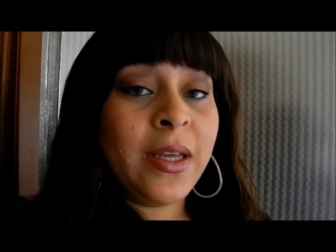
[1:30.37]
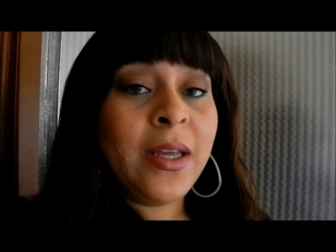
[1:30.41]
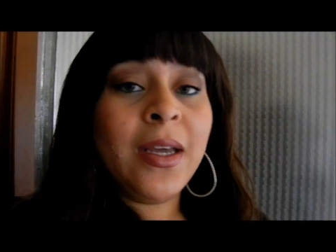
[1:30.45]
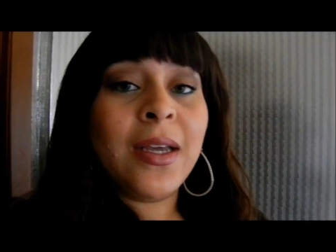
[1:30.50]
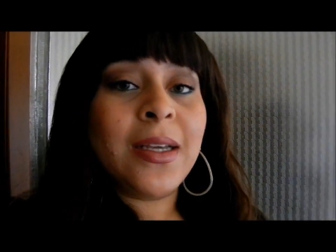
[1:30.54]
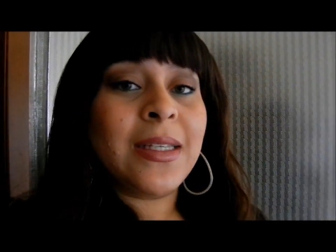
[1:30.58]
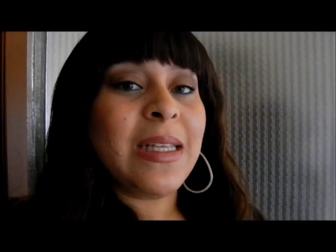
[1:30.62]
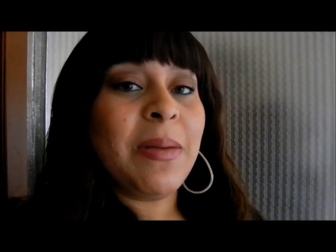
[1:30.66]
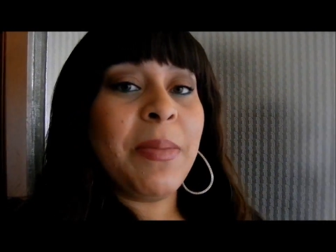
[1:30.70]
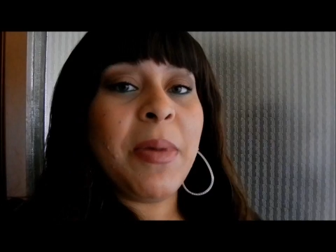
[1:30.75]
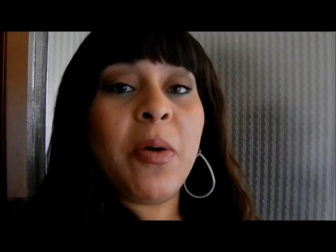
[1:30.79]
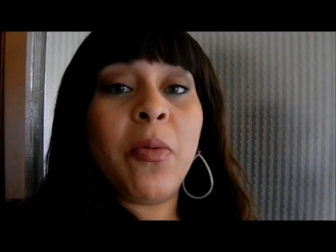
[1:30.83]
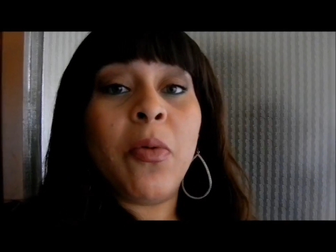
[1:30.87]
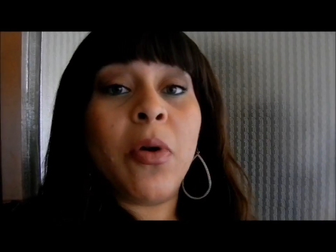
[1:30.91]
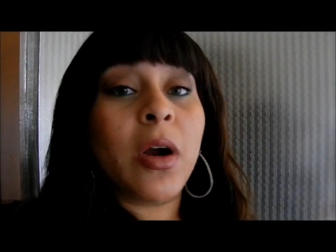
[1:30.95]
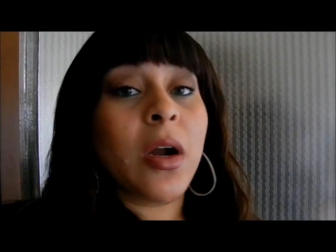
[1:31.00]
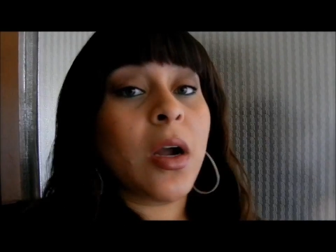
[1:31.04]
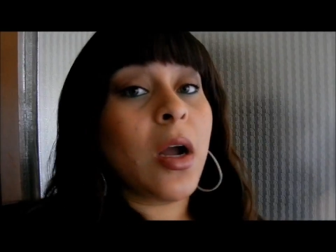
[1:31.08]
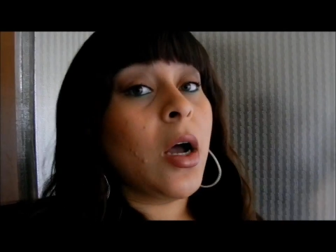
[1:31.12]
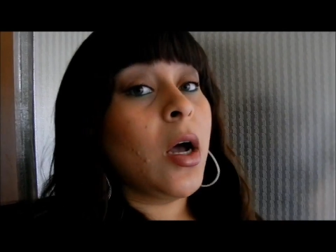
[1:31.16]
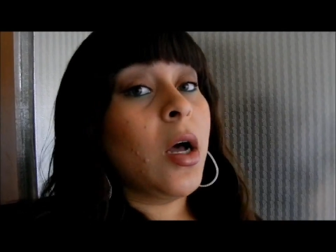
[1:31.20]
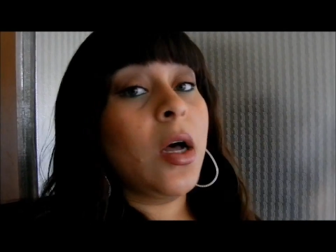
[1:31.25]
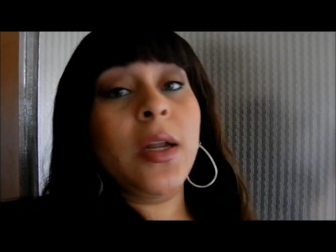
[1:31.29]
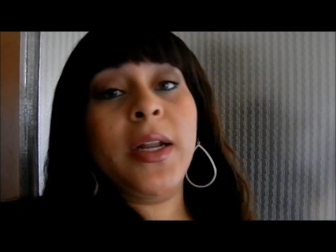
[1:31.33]
Because I'm at
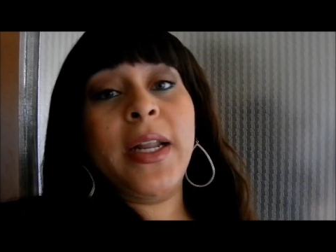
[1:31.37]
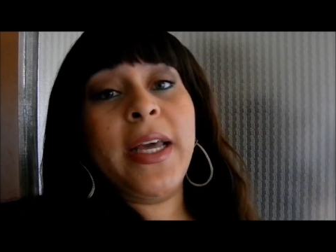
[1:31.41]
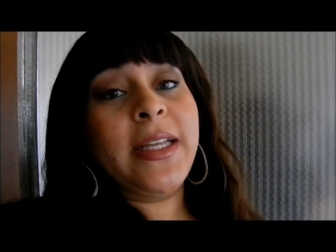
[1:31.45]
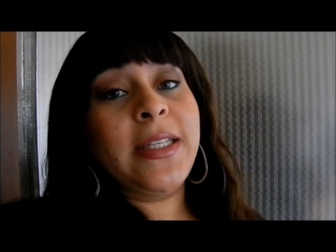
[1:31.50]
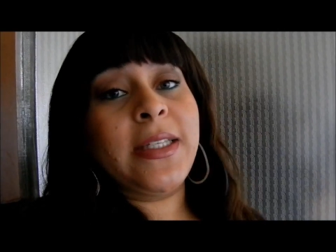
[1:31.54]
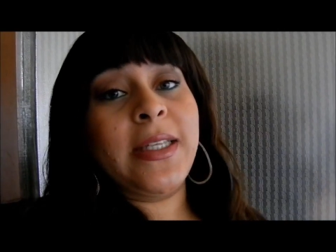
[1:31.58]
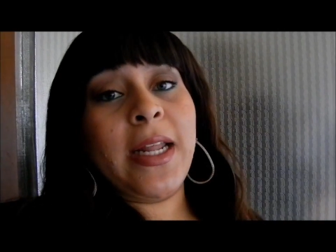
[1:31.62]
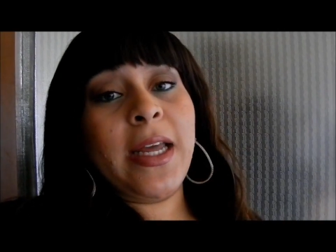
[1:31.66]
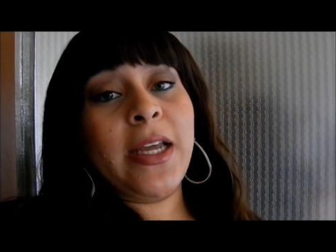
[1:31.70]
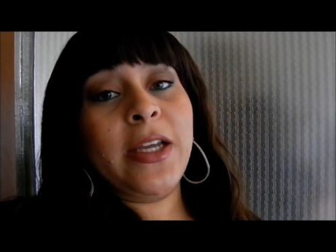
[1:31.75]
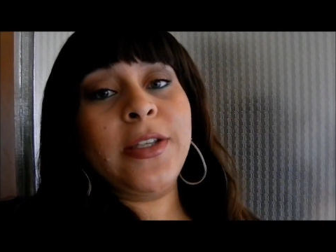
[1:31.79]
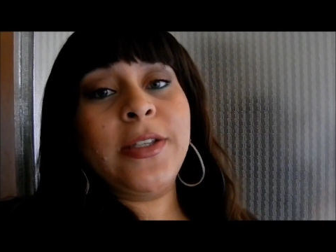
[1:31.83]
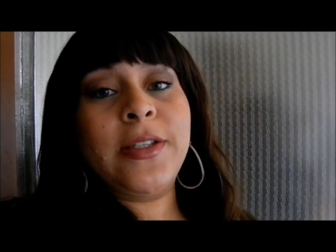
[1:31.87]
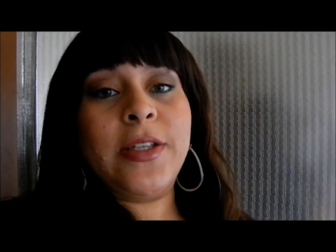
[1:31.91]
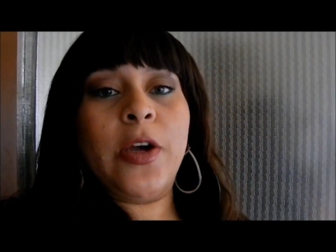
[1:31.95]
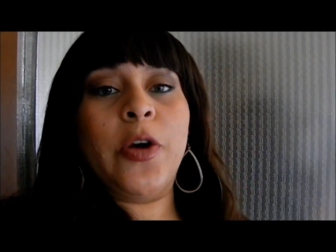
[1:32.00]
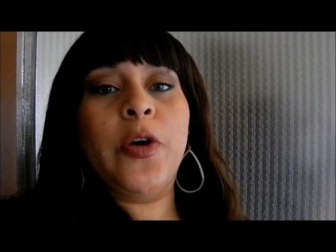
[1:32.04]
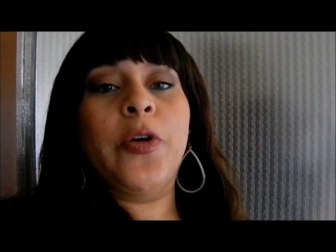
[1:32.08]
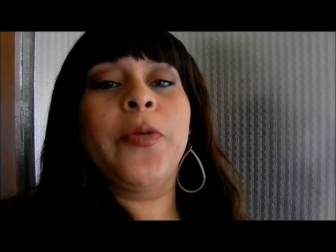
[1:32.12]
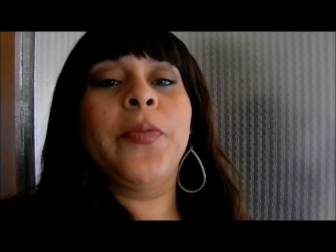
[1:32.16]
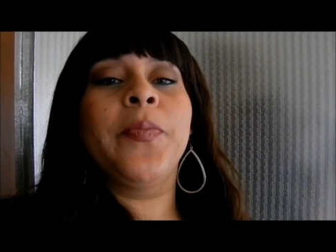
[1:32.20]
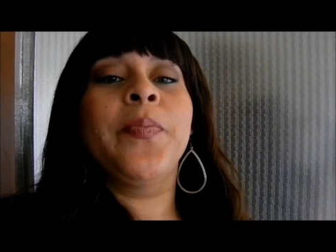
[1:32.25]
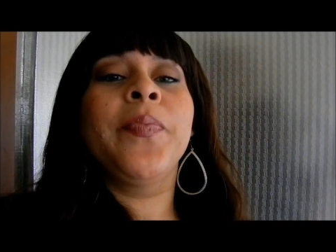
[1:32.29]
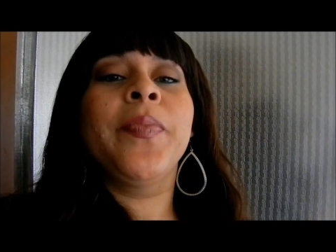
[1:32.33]
work all day today.
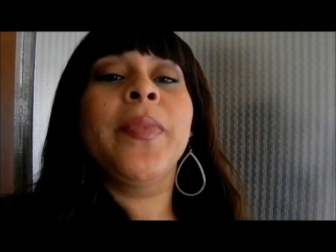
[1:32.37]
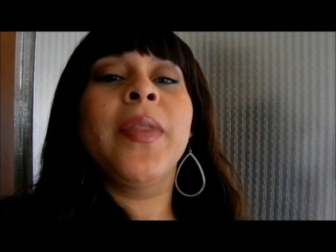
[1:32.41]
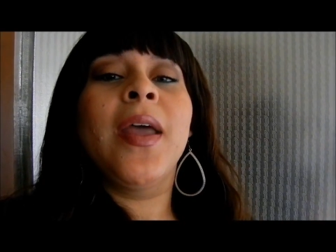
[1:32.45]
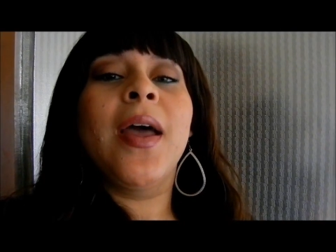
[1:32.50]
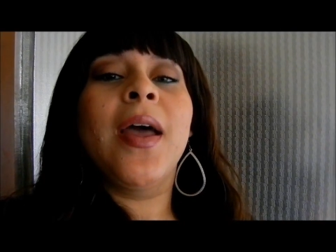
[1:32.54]
So